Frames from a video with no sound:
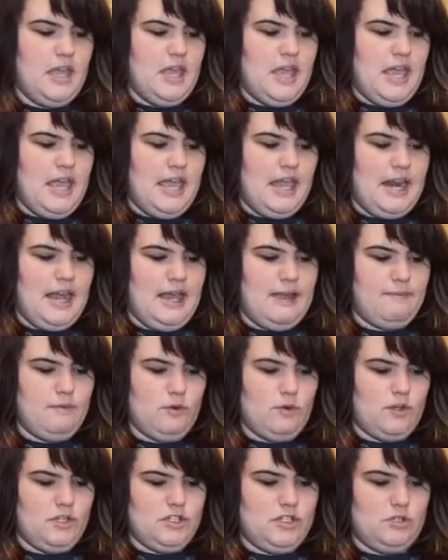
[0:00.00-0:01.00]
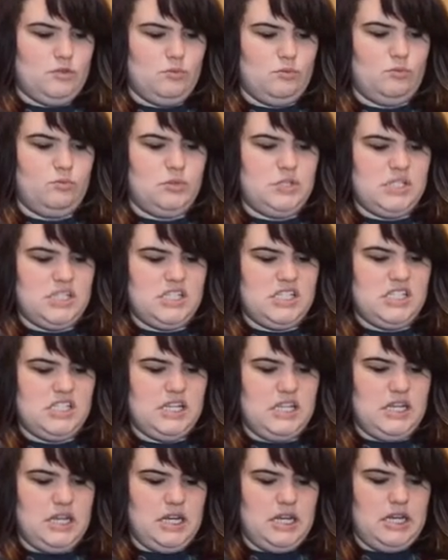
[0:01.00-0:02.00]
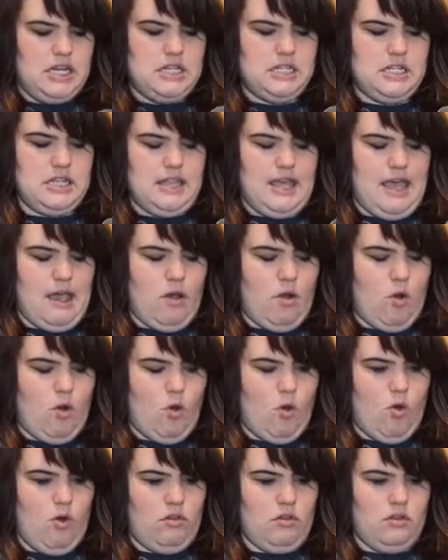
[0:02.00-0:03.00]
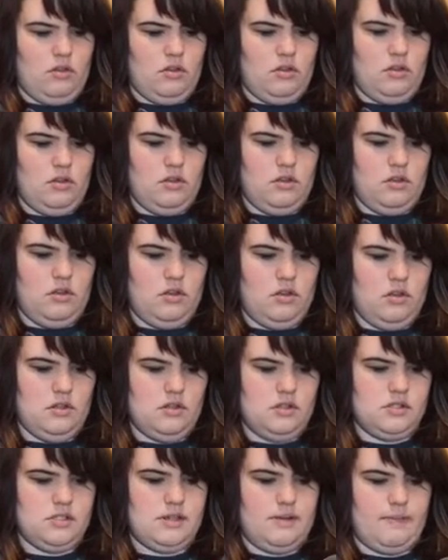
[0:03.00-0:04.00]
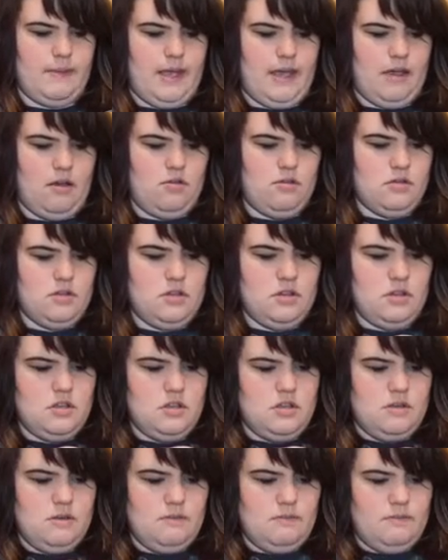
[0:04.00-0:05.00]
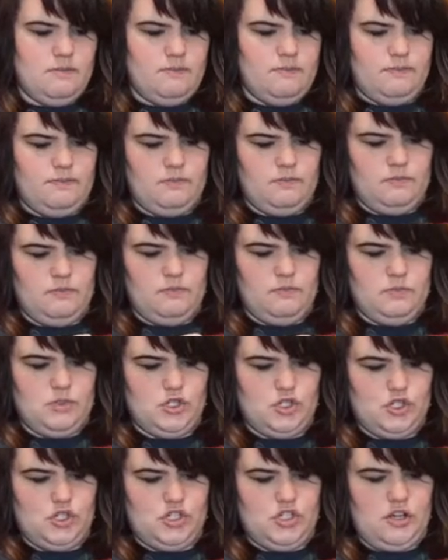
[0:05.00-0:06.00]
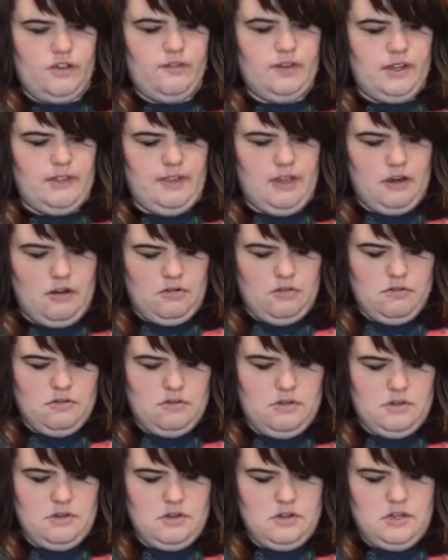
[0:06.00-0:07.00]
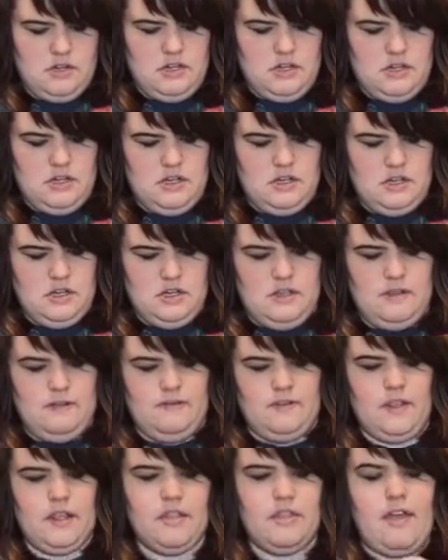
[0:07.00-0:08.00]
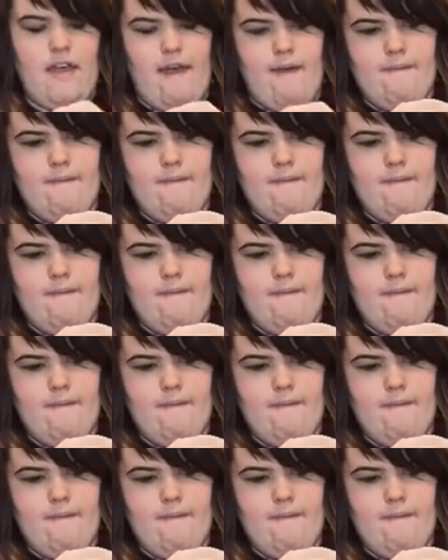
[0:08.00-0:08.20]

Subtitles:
and I'm going to stick it into that hole somehow. Shove it in there, like that.